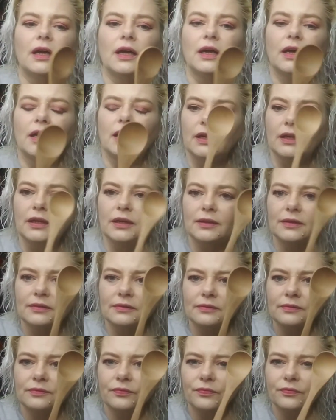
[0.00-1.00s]
Uh,
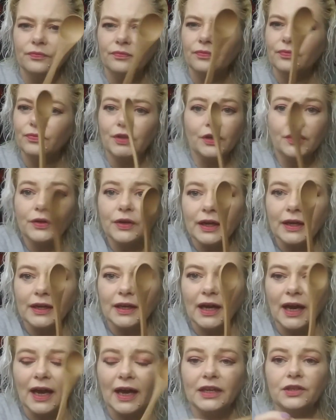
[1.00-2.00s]
they're great.
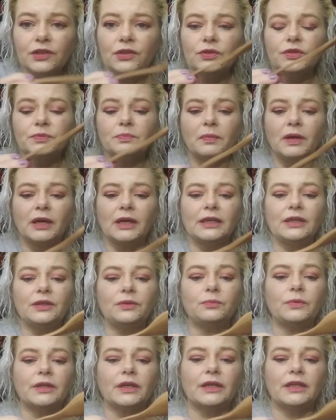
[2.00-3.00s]
I use
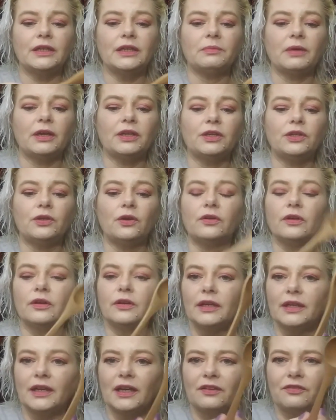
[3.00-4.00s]
mine when I eat my yogurt
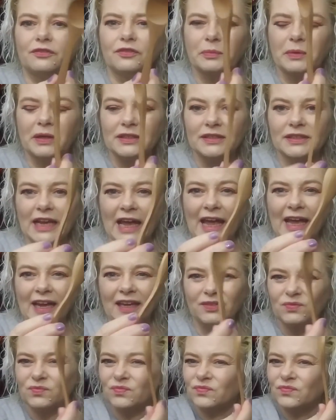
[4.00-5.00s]
at night for my snack.
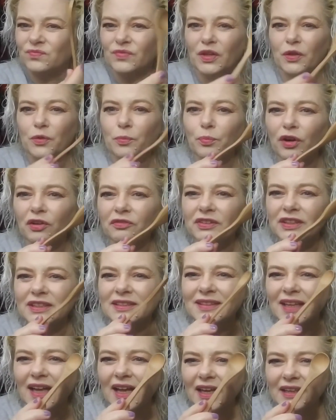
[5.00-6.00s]
Perfect
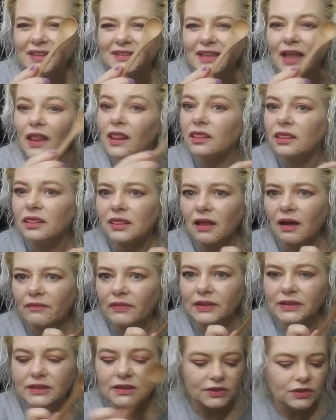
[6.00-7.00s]
size. Love
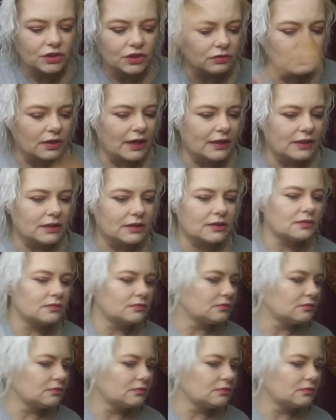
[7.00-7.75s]
it. It's great.